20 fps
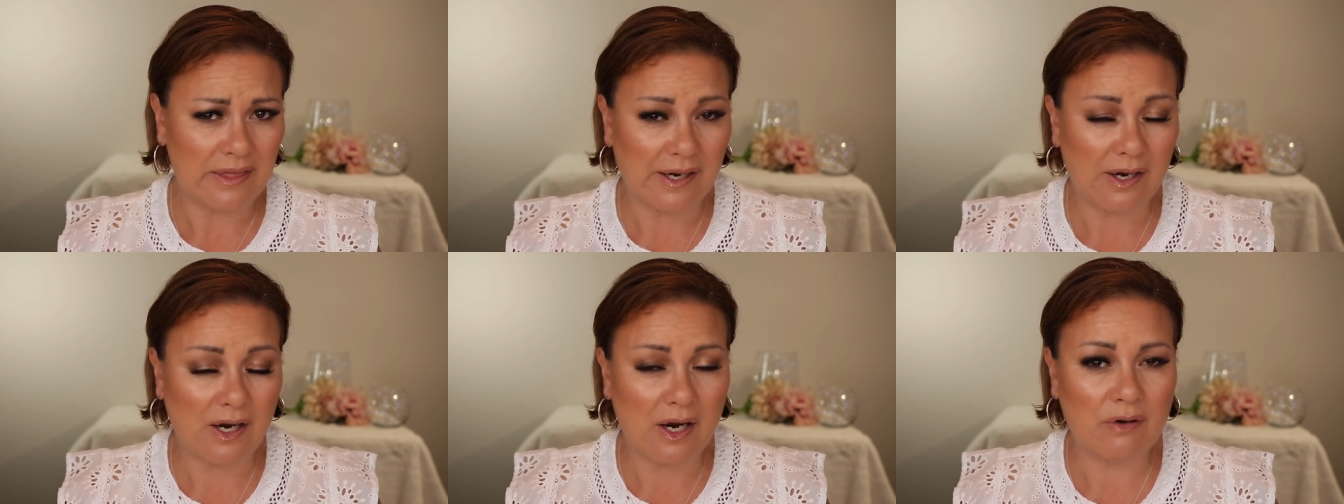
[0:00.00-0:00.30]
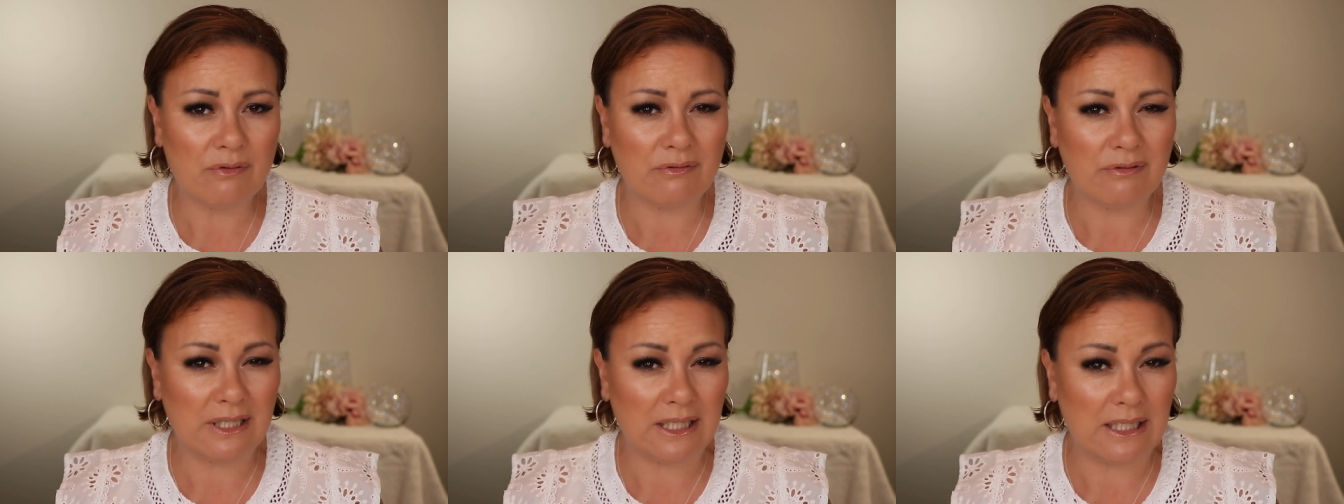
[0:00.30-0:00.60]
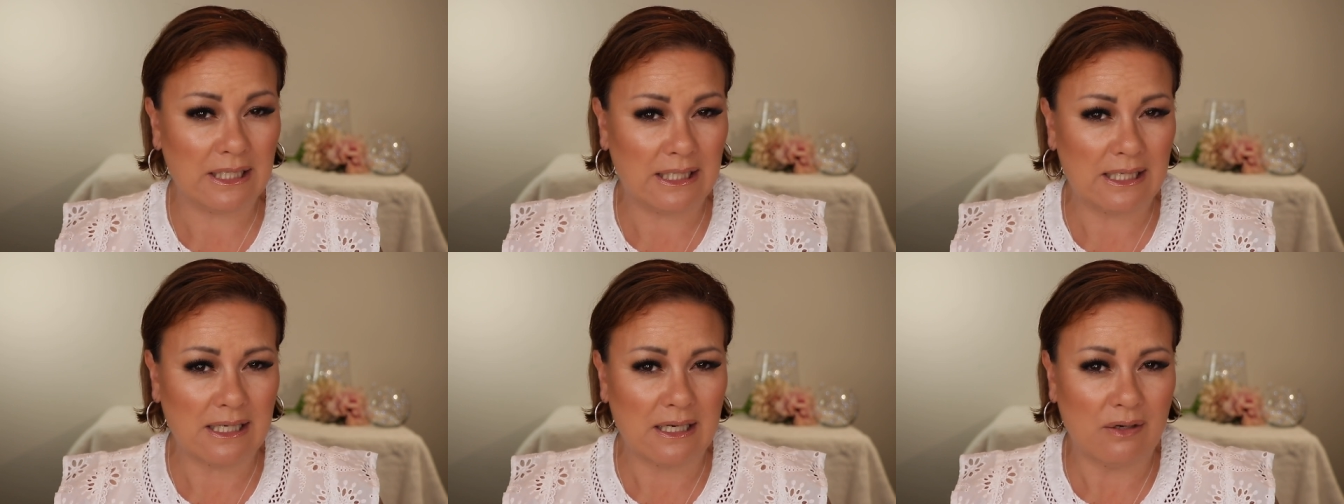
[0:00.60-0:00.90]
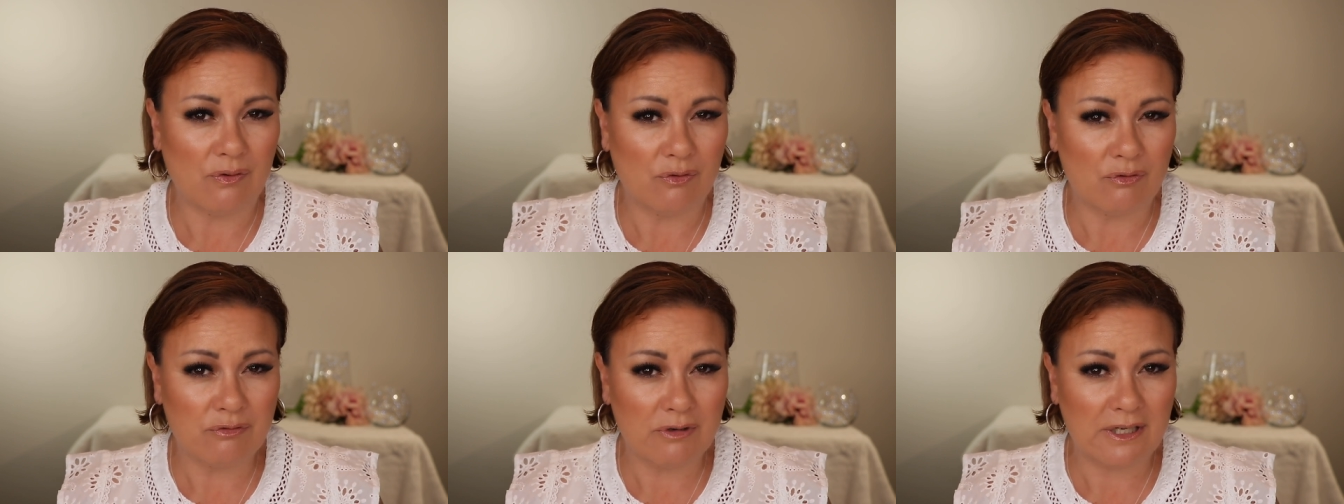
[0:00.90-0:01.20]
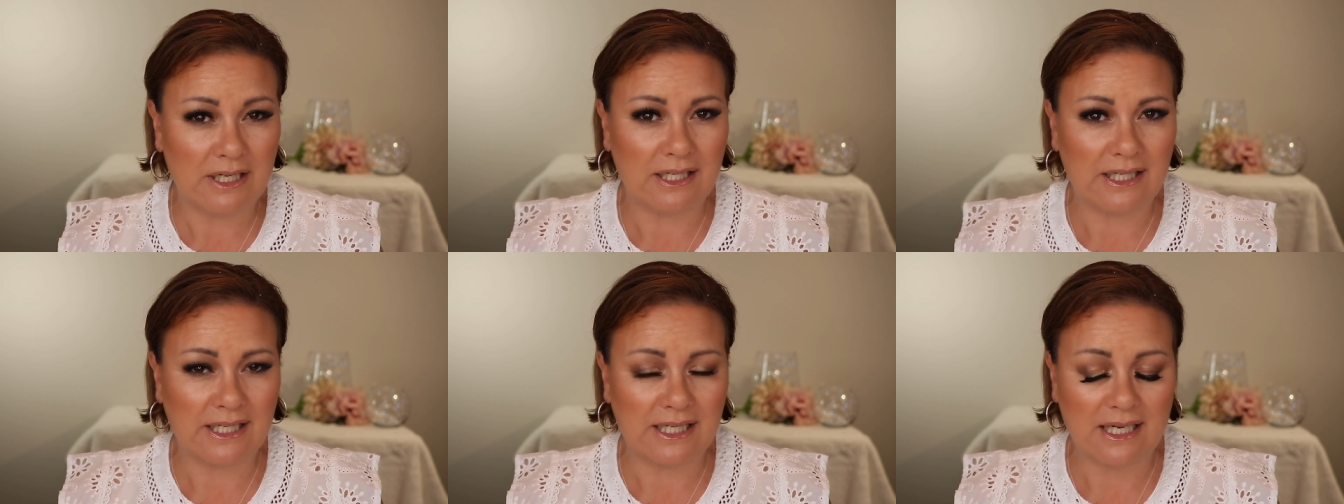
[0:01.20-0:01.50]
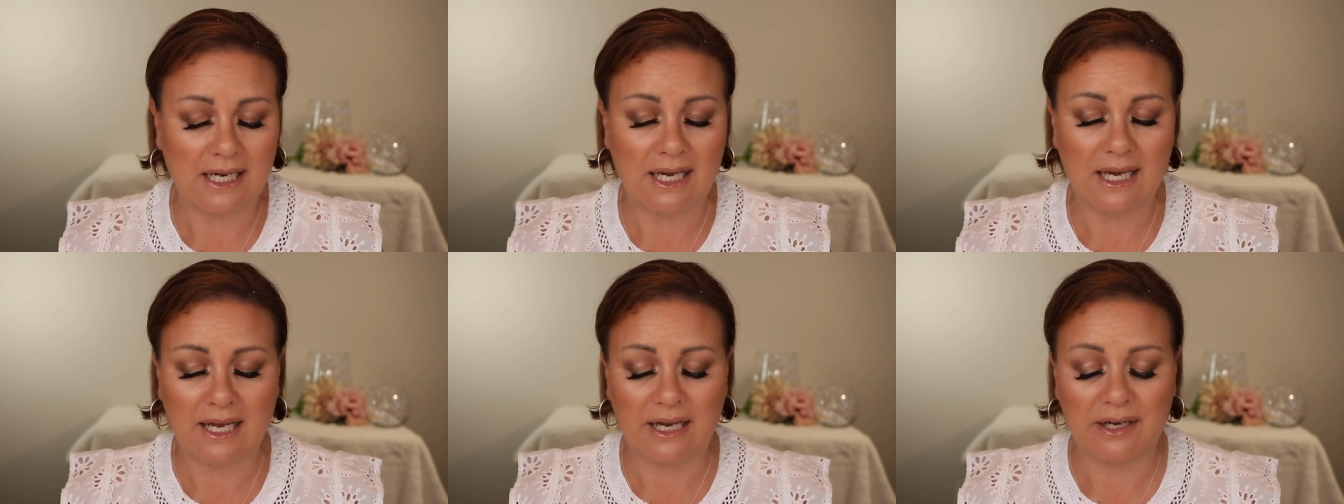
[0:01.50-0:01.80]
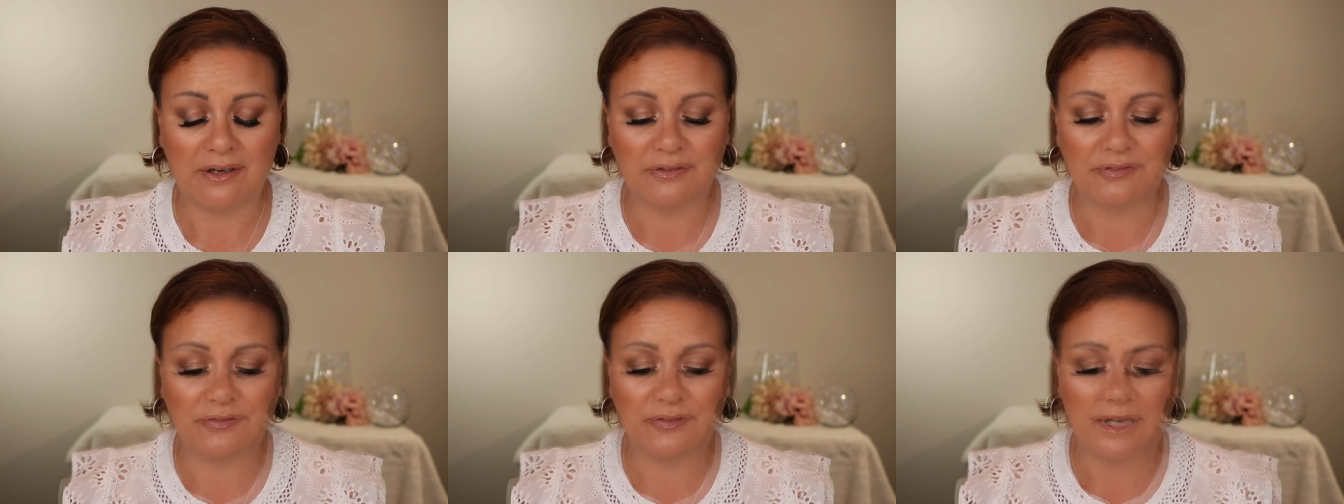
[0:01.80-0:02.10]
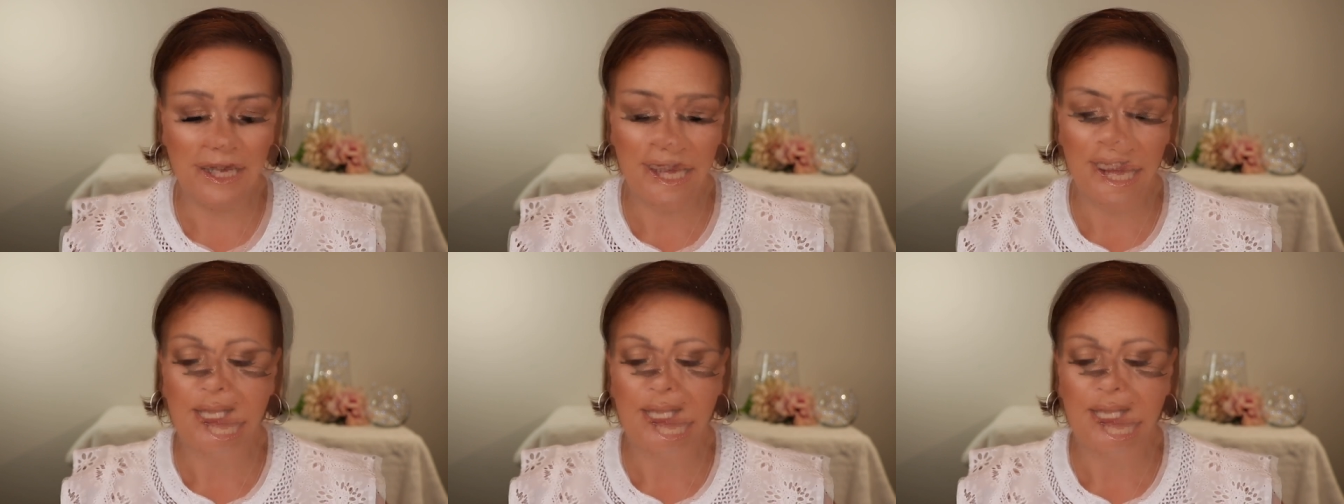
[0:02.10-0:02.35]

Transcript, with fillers: that I really love.